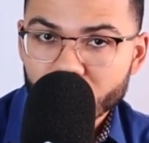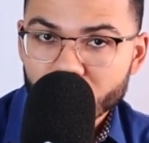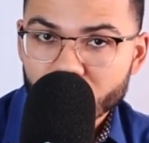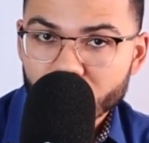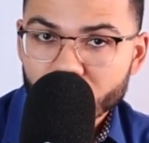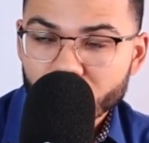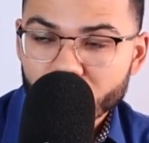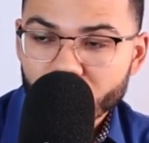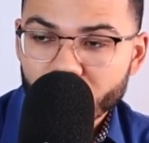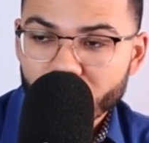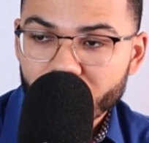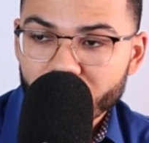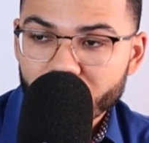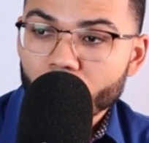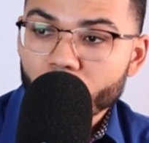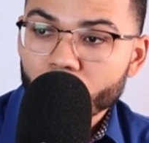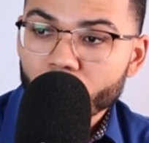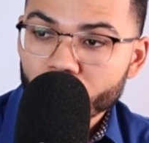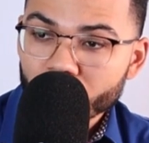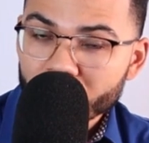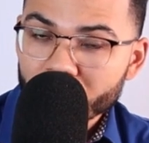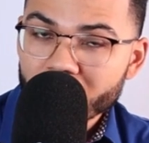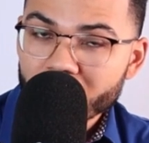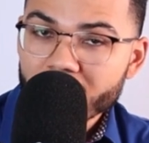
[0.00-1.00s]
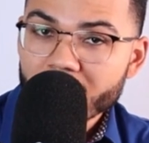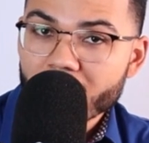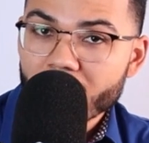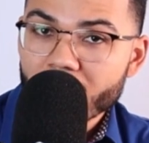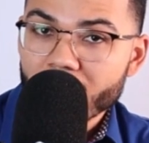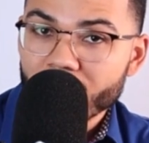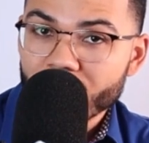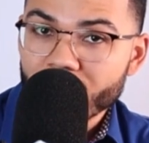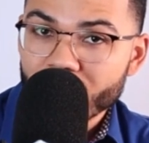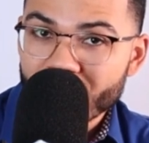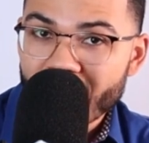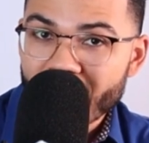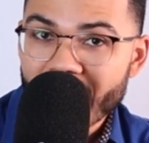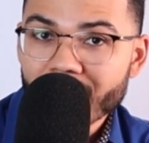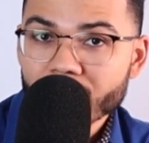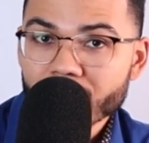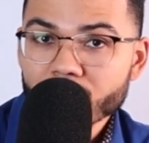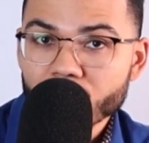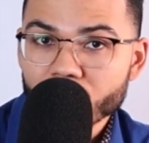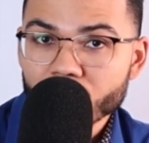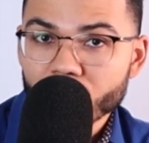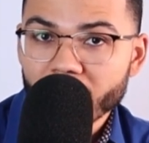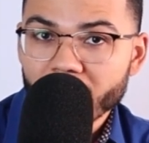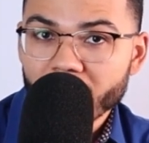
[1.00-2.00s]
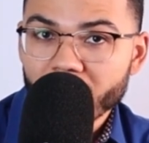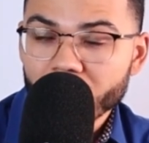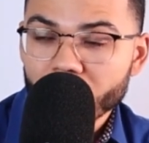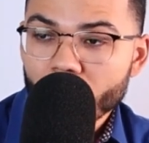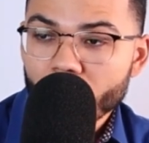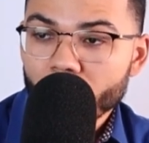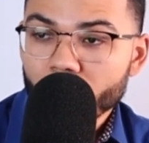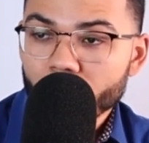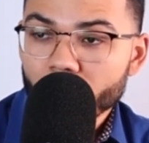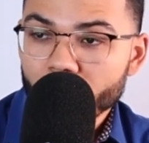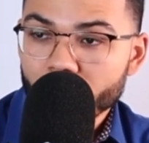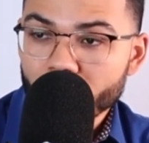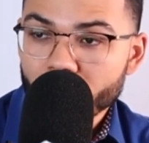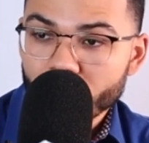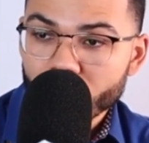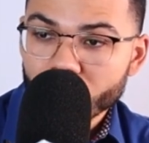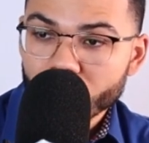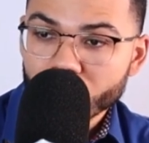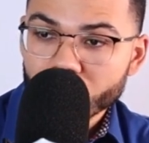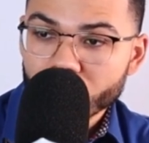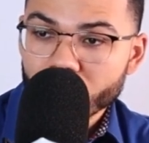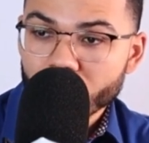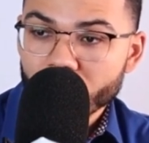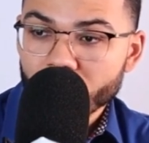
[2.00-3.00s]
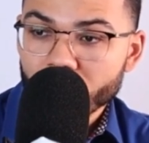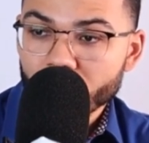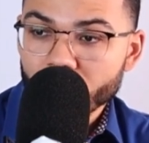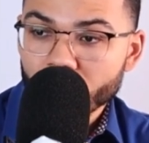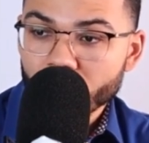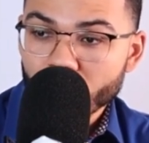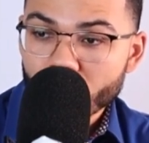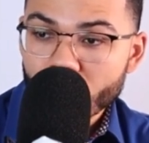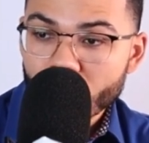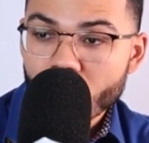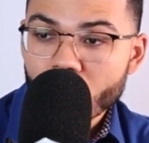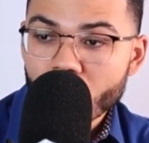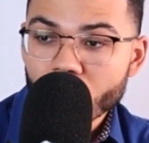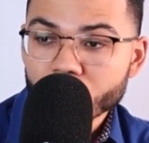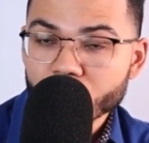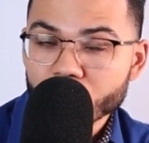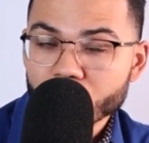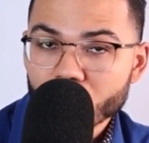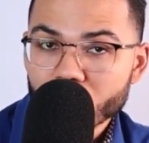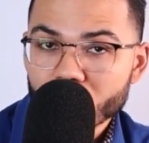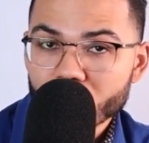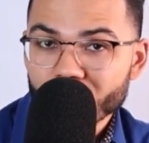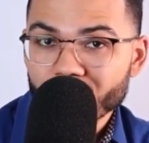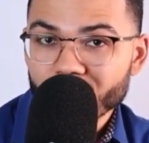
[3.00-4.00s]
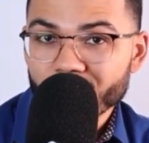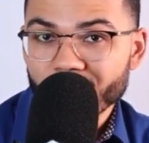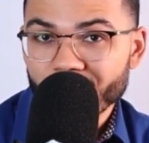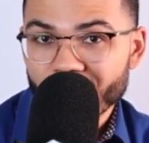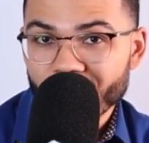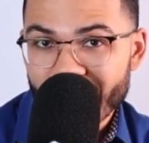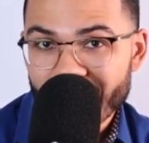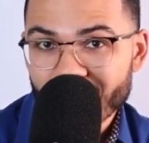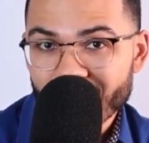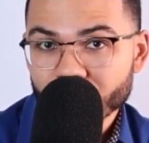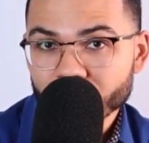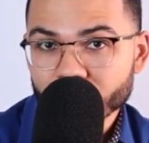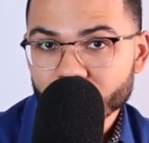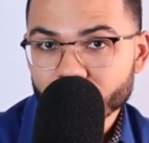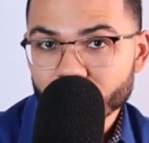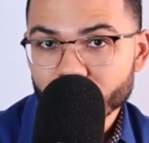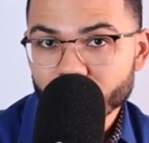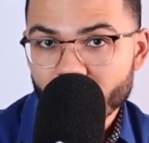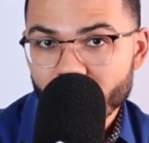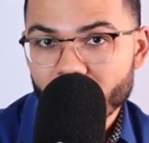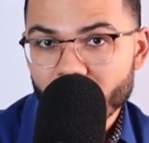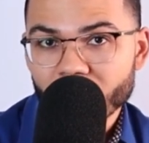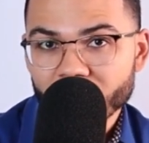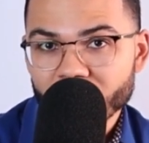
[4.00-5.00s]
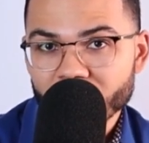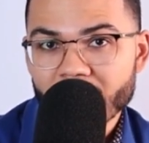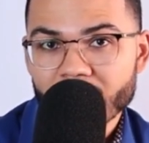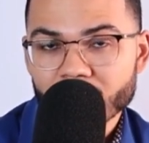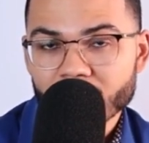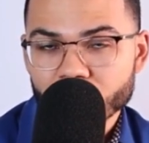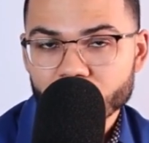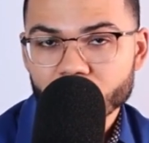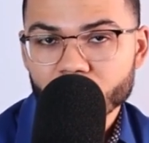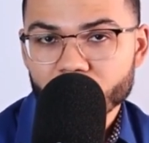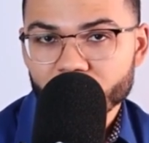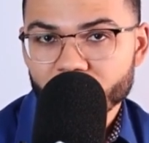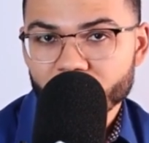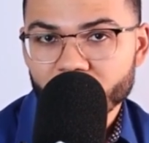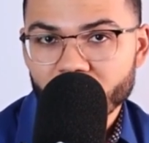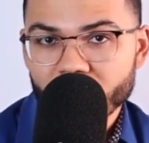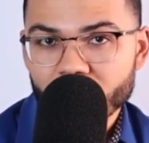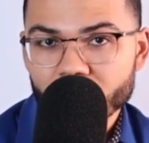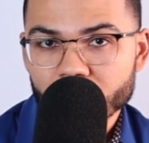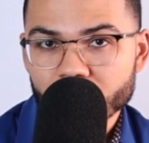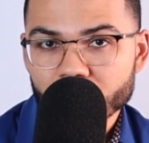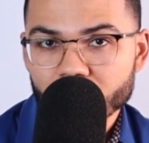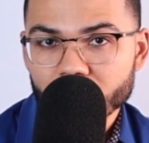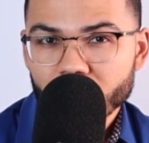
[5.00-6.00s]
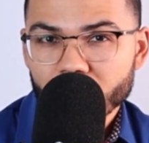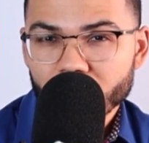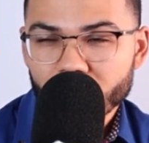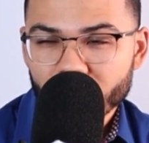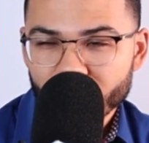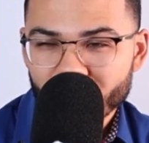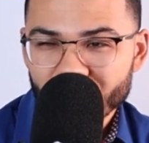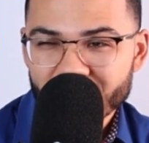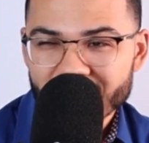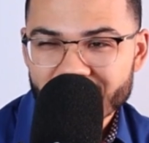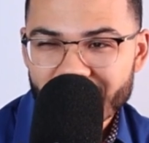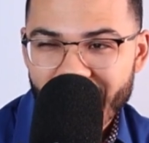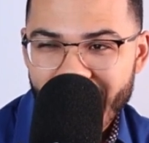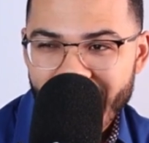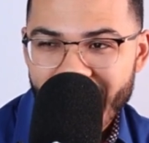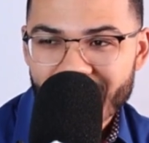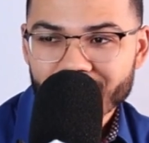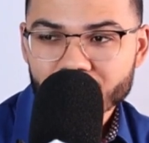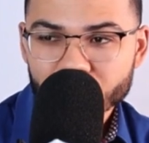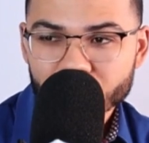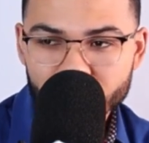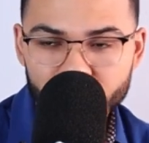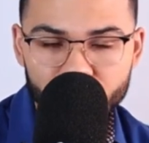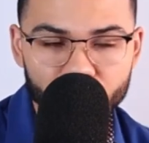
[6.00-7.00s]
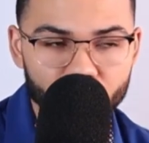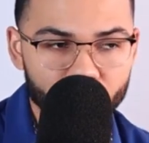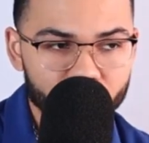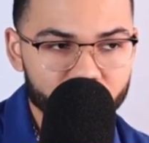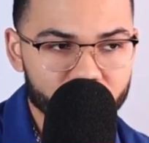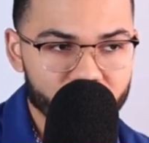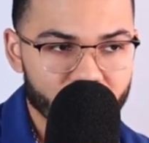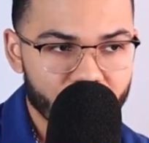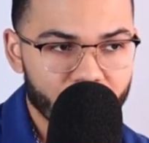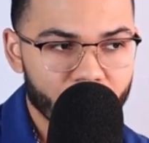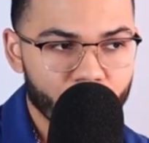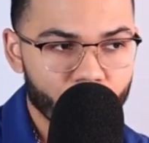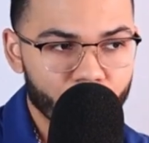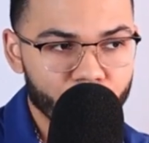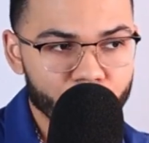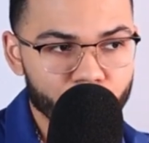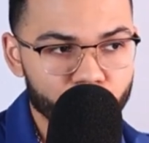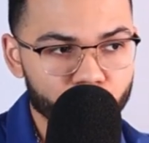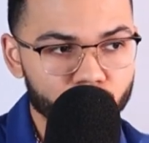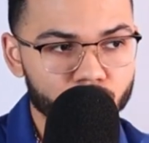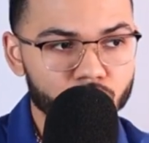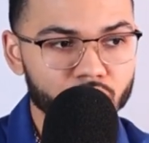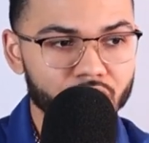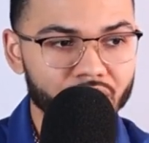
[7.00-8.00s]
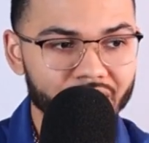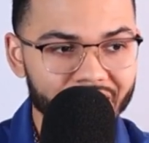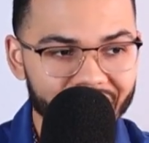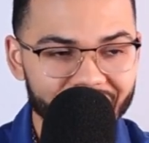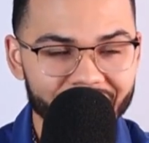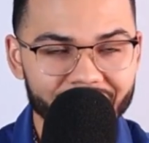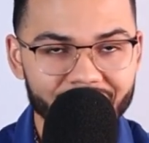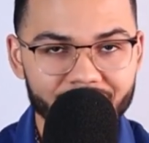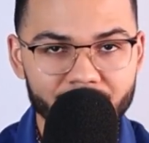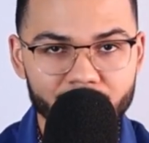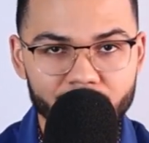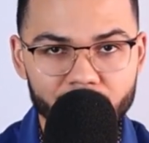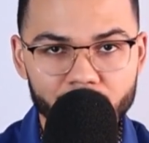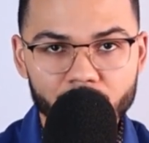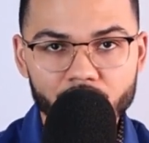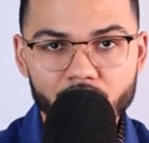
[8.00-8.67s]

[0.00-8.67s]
right? Really evaluate the the long-term value of that certification. If it's actually going to help you land